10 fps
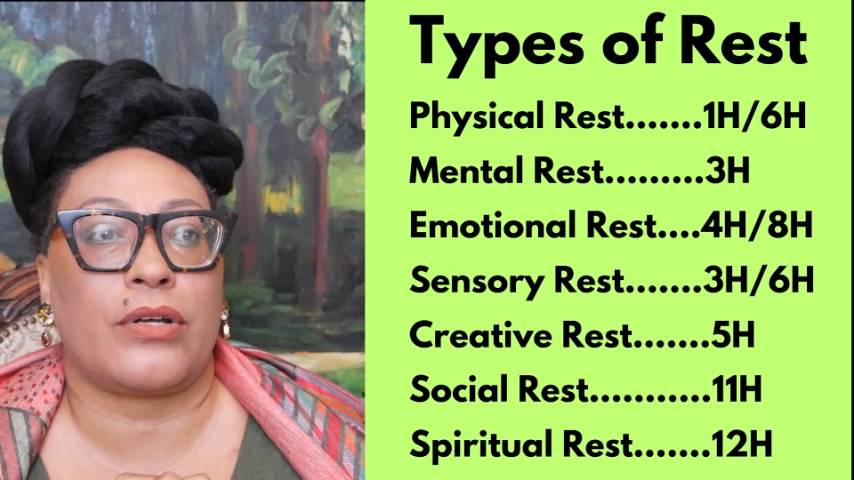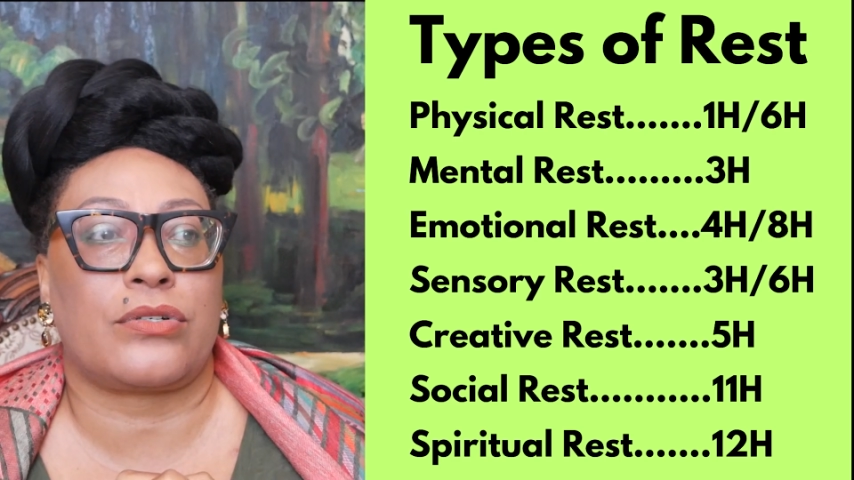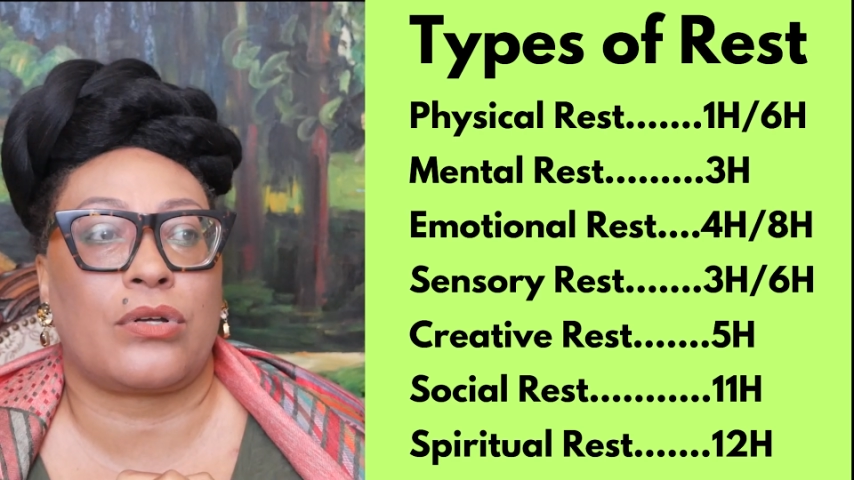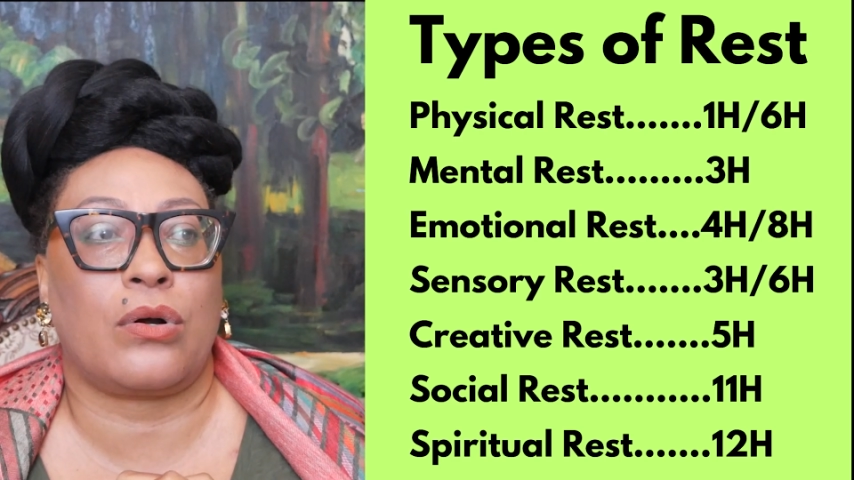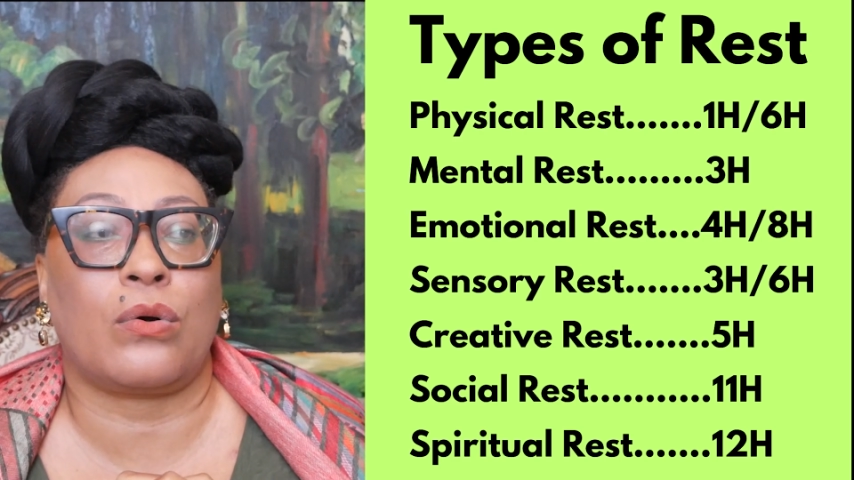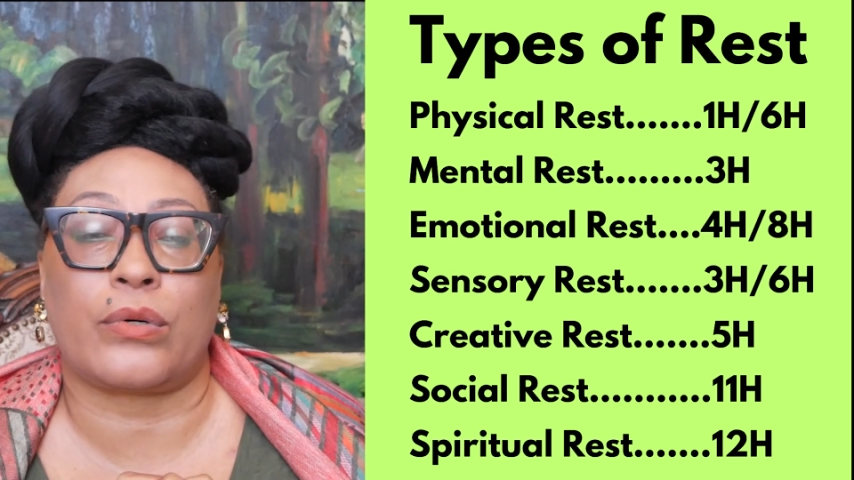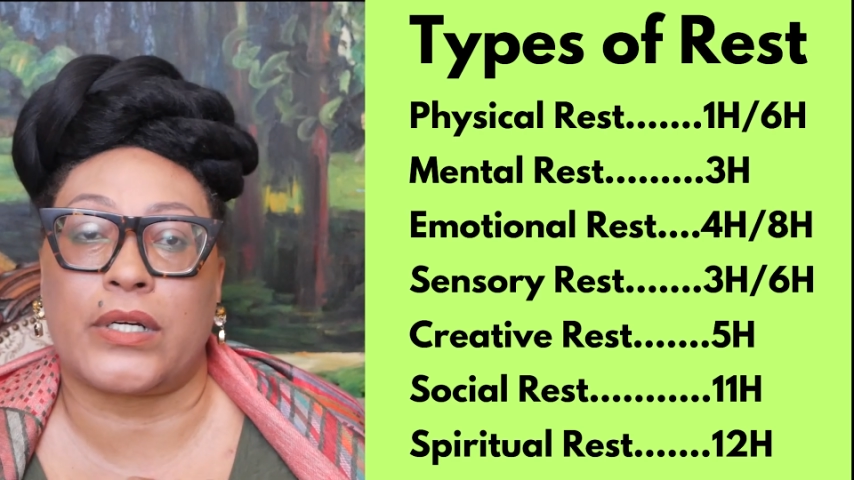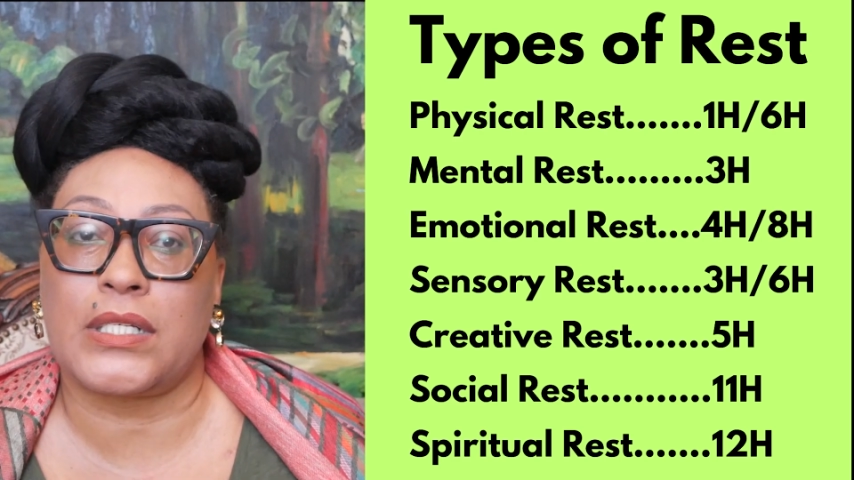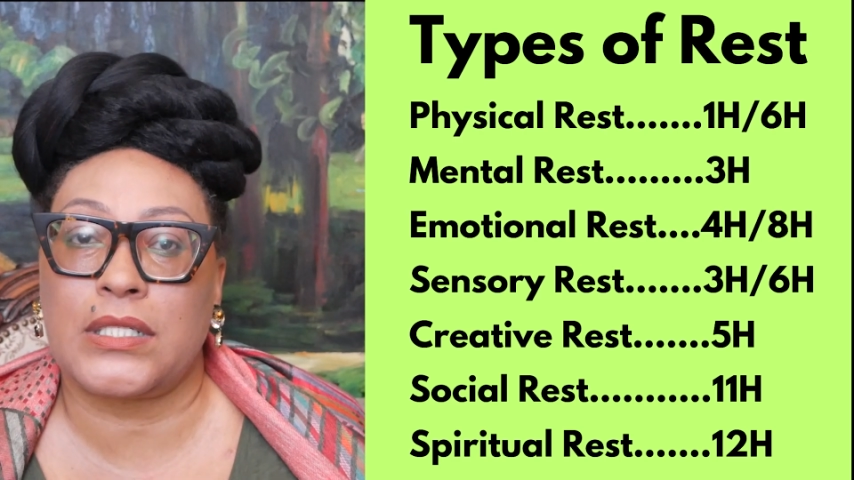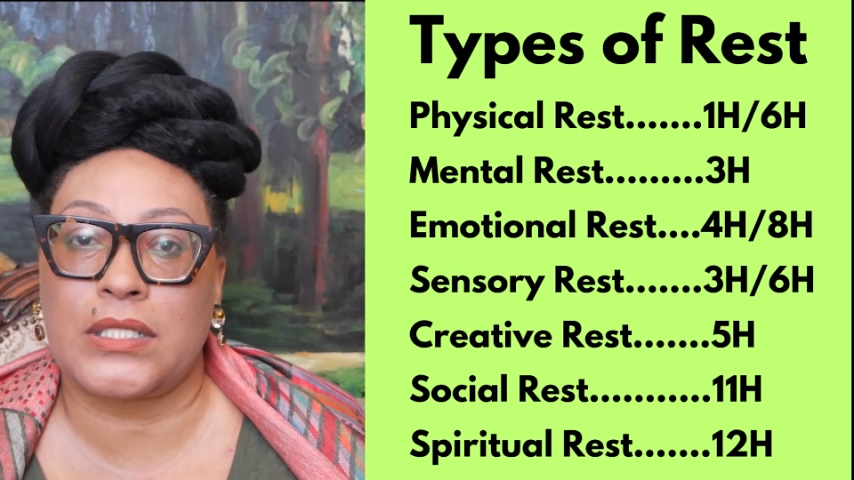
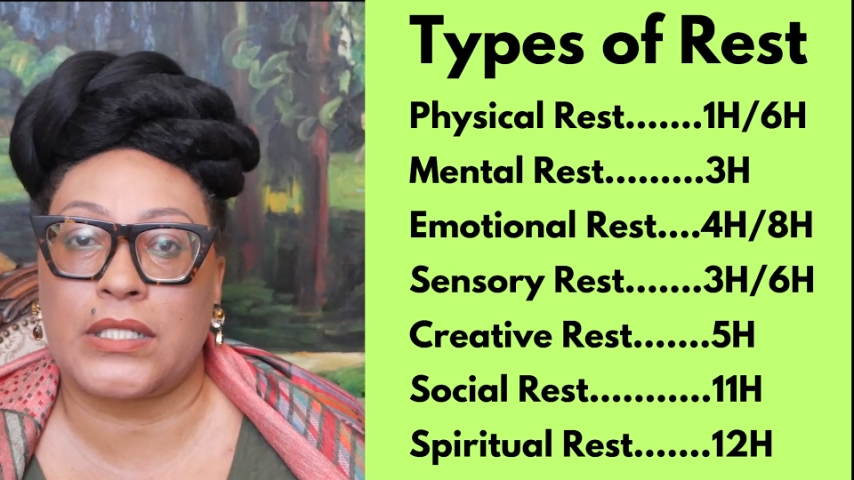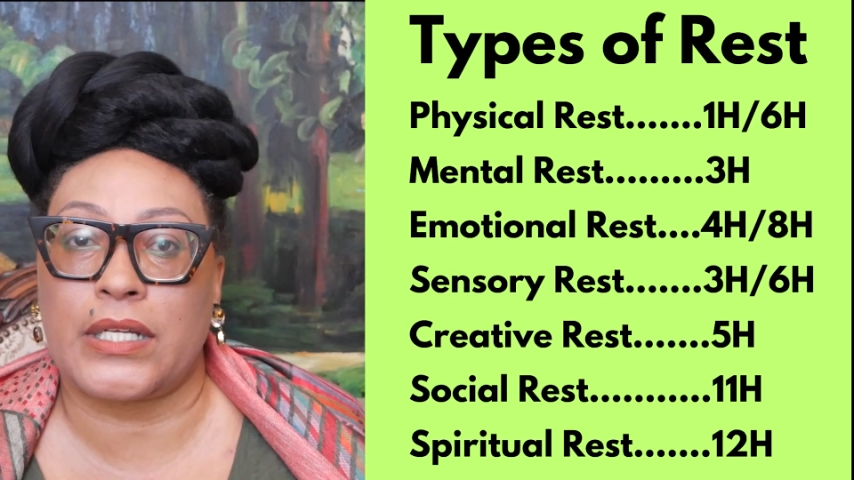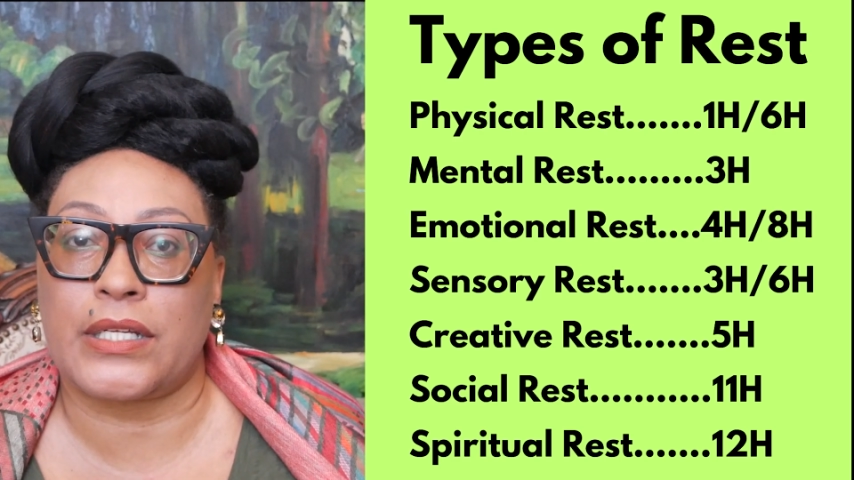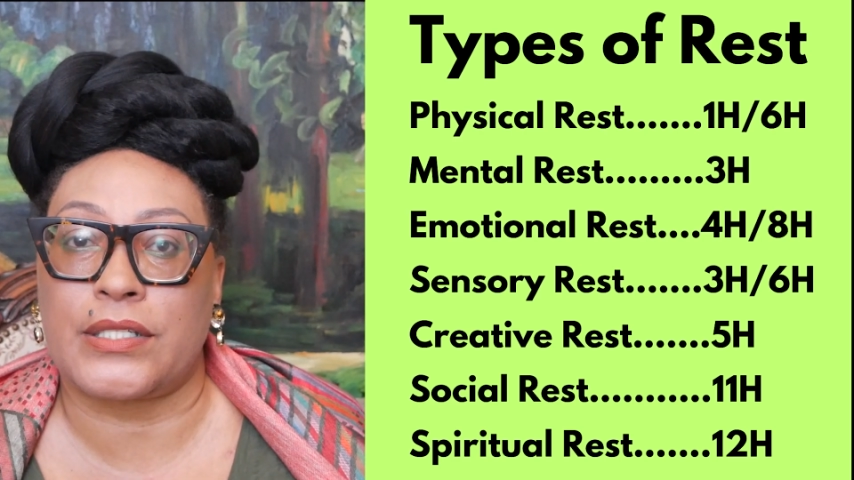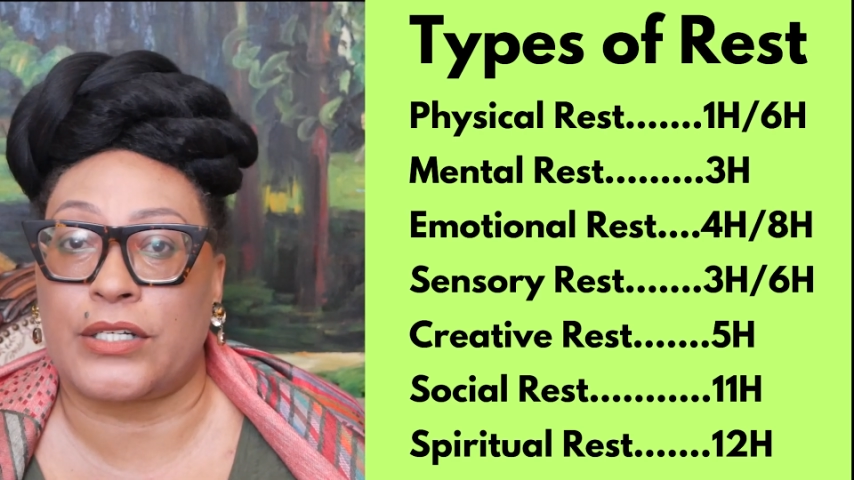Taurus is